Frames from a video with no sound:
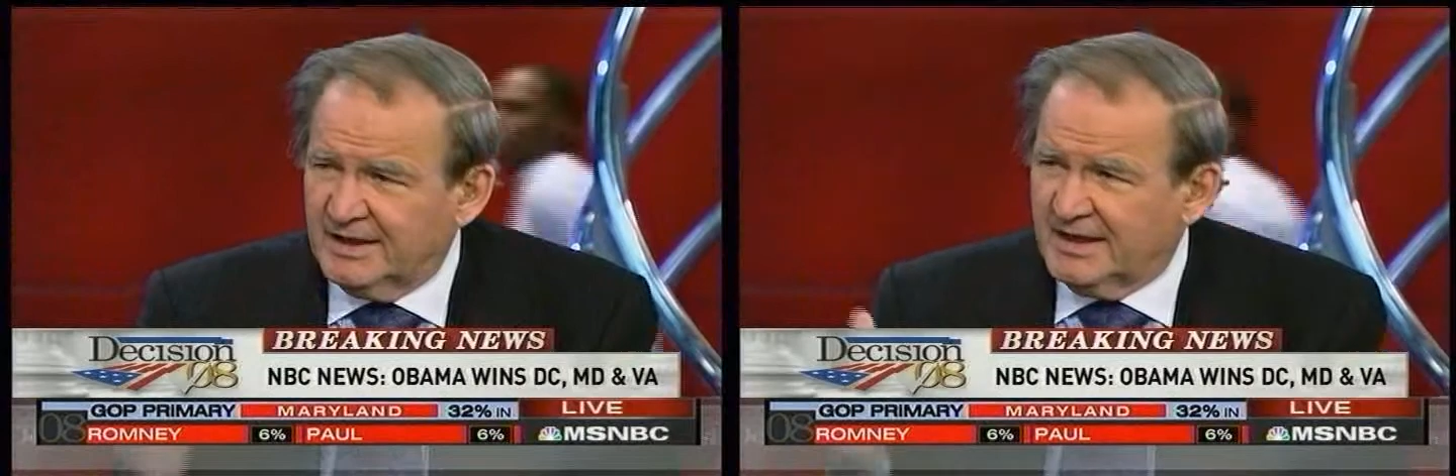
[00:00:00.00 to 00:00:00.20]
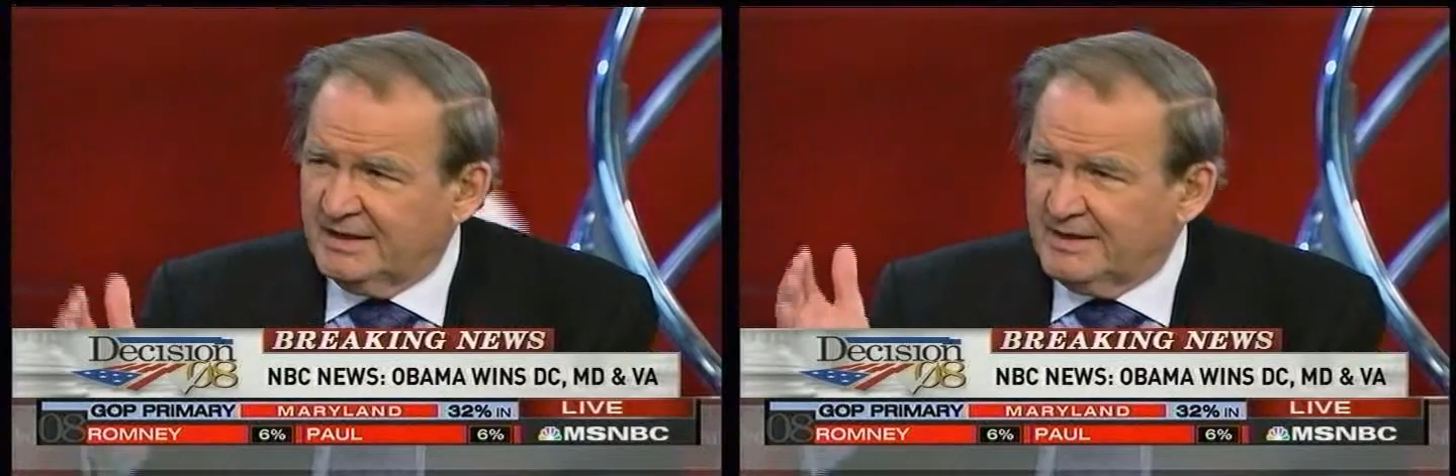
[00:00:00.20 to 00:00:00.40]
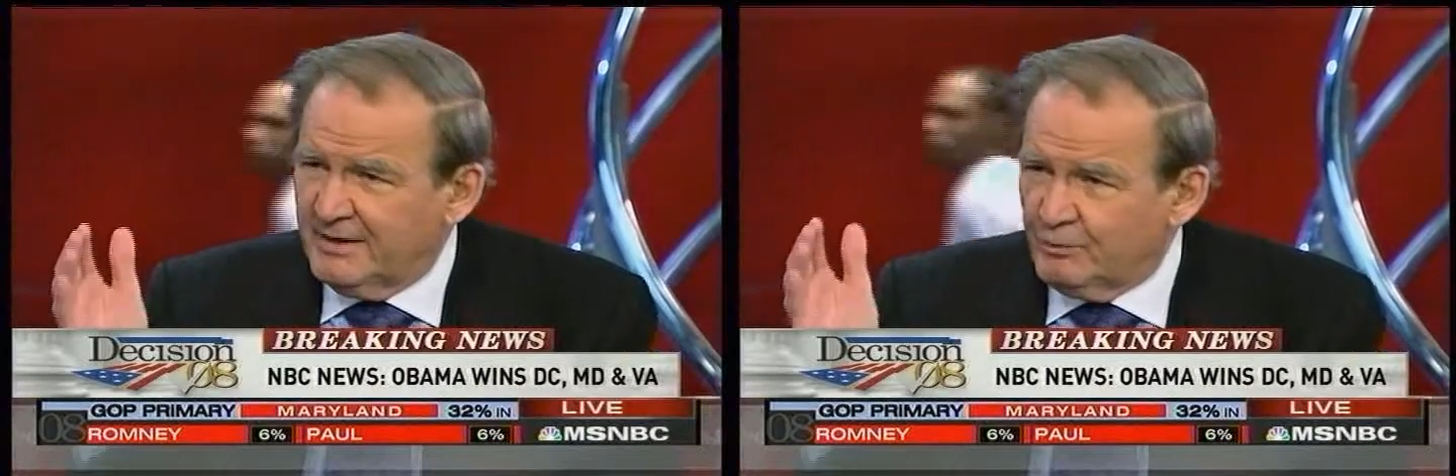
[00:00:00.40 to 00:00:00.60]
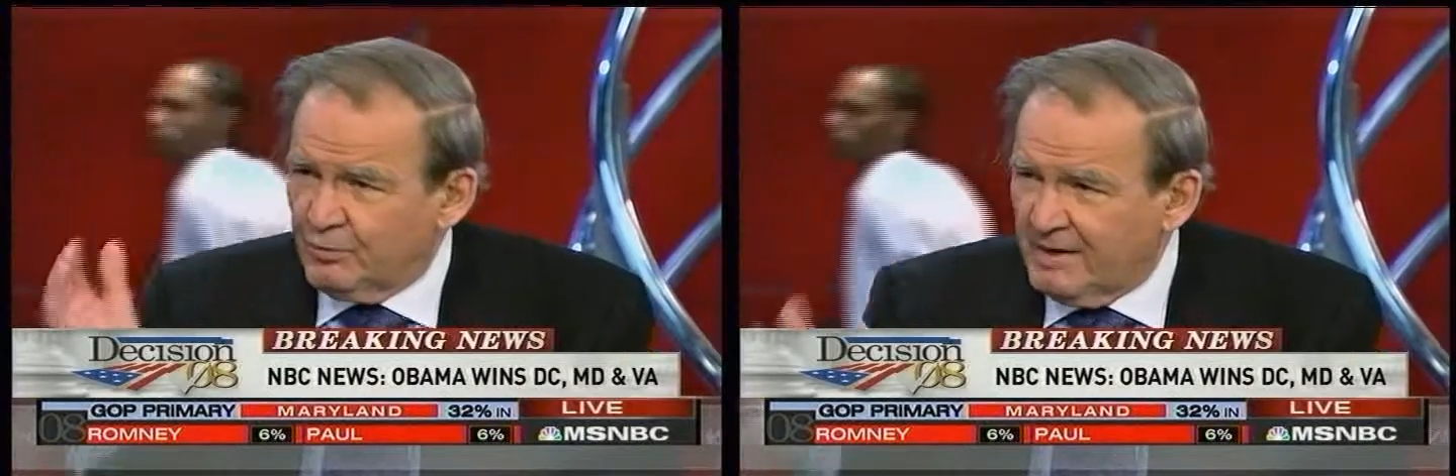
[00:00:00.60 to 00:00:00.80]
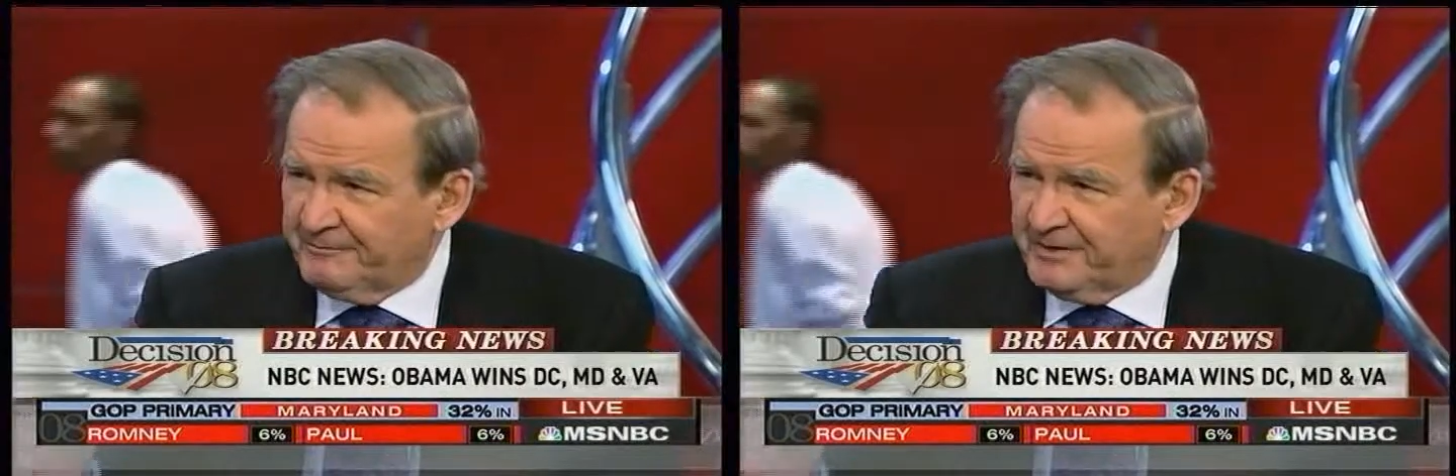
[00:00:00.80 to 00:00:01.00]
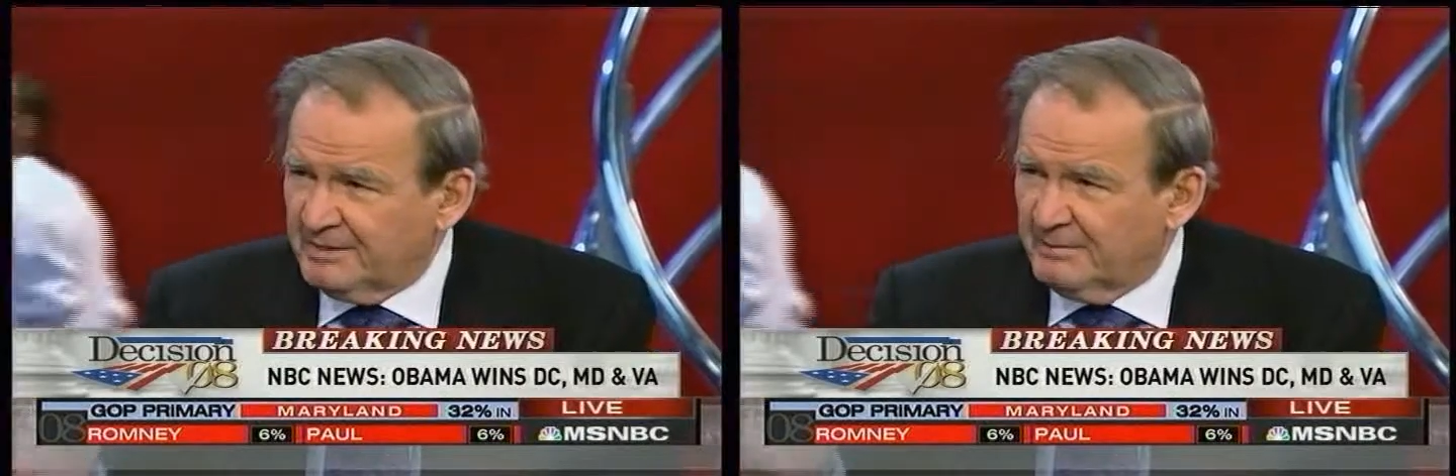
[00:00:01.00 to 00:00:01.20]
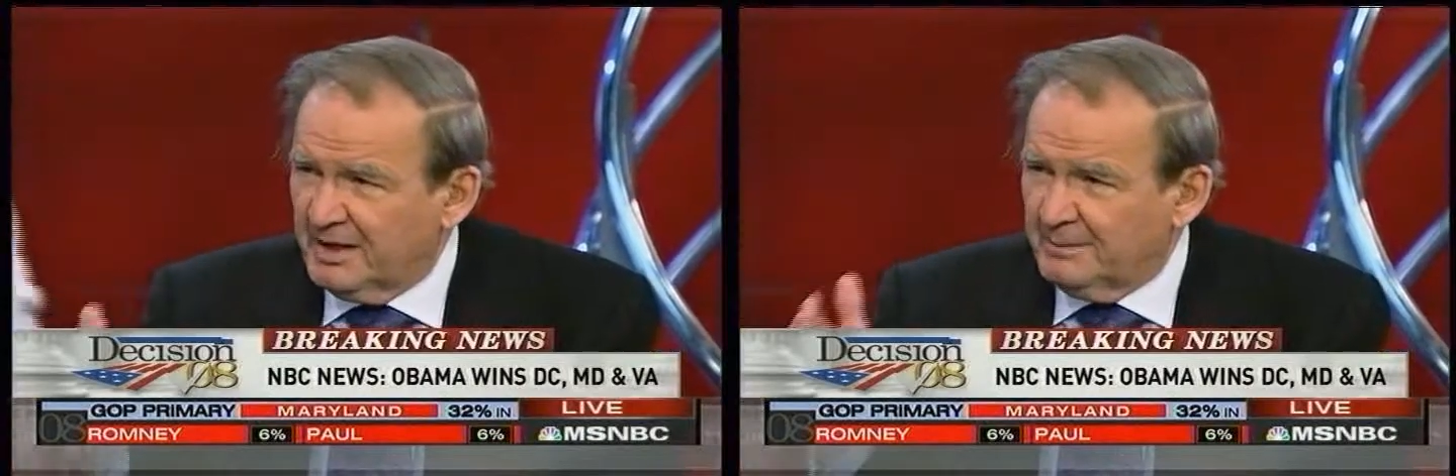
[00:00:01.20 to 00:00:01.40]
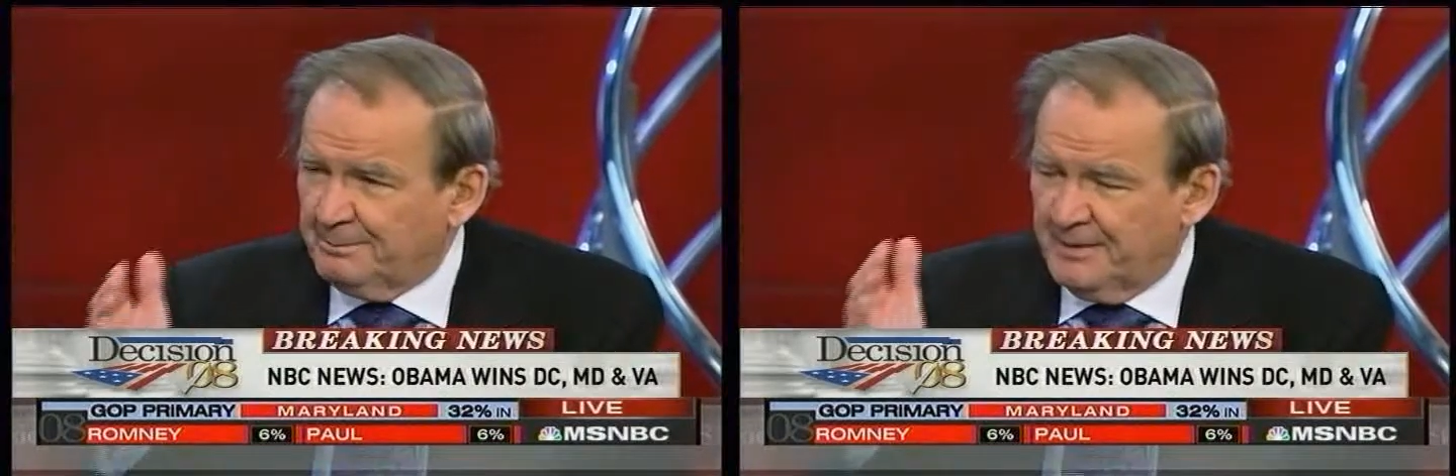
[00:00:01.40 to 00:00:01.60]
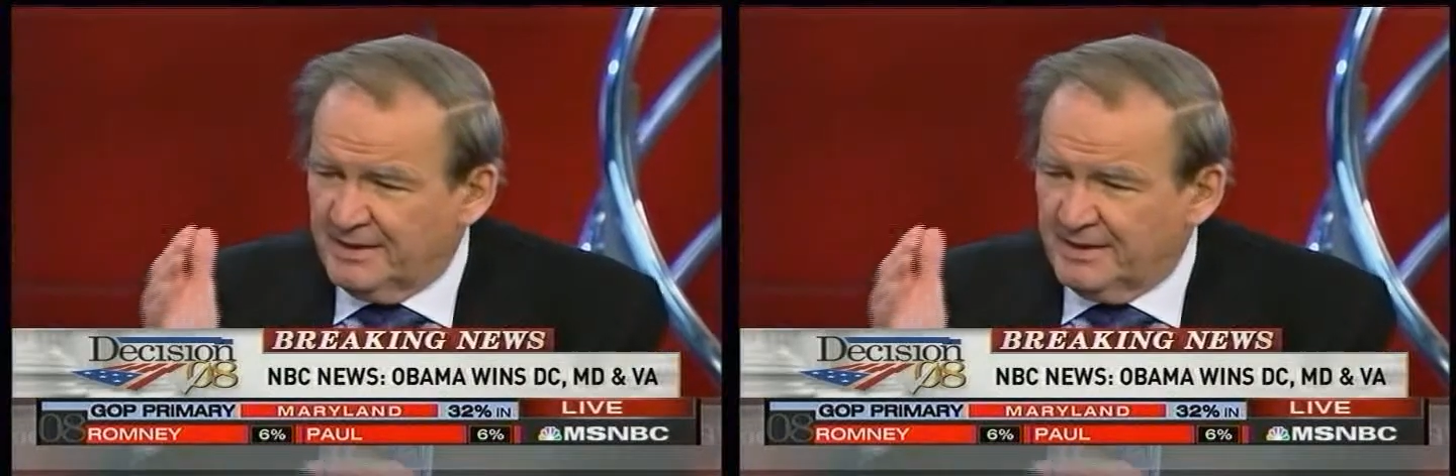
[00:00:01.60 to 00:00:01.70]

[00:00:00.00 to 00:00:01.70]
and they roughed him up,